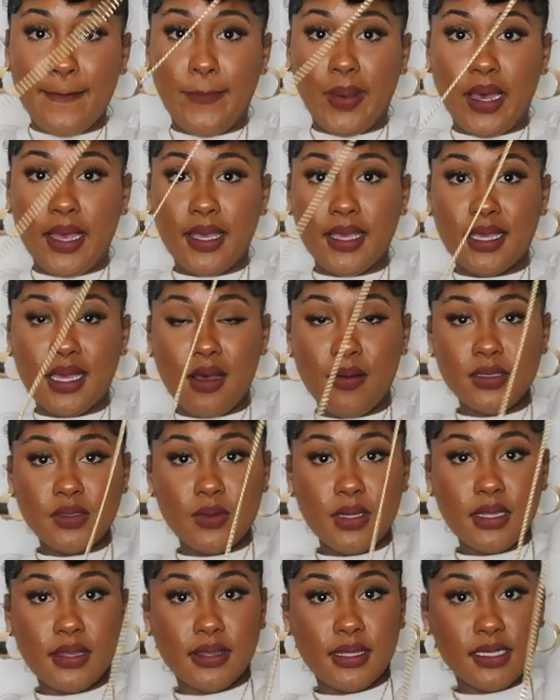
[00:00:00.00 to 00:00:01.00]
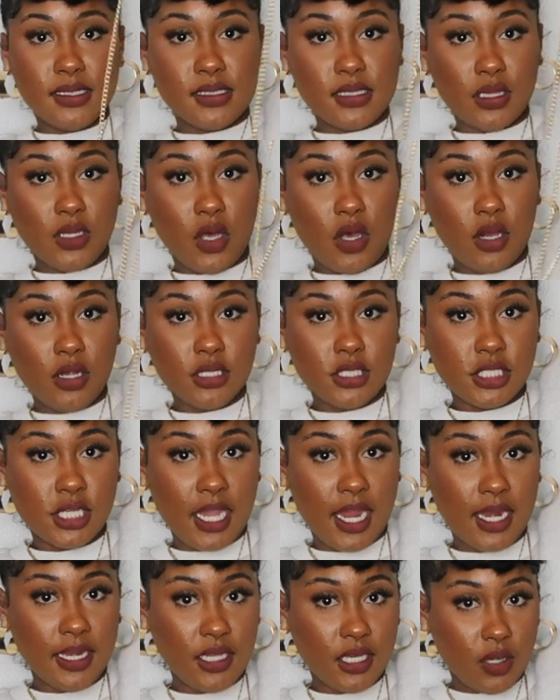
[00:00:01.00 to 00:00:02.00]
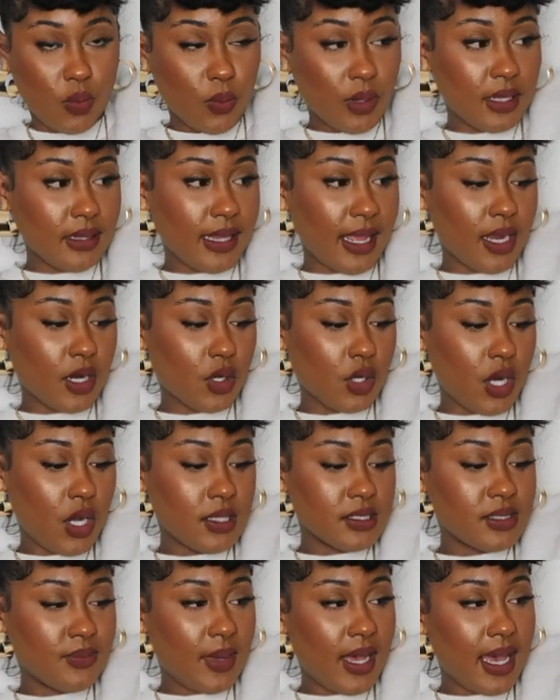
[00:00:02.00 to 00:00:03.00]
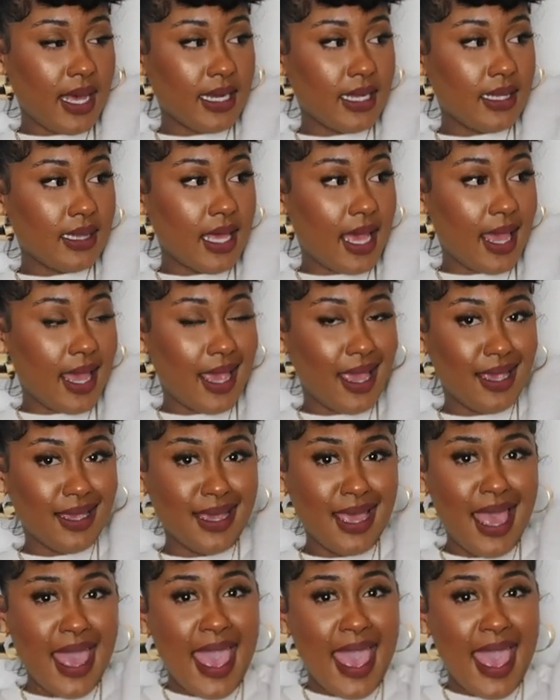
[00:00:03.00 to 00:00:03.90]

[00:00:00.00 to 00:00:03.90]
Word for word: but it comes with this long chain you can wear it like crossbody like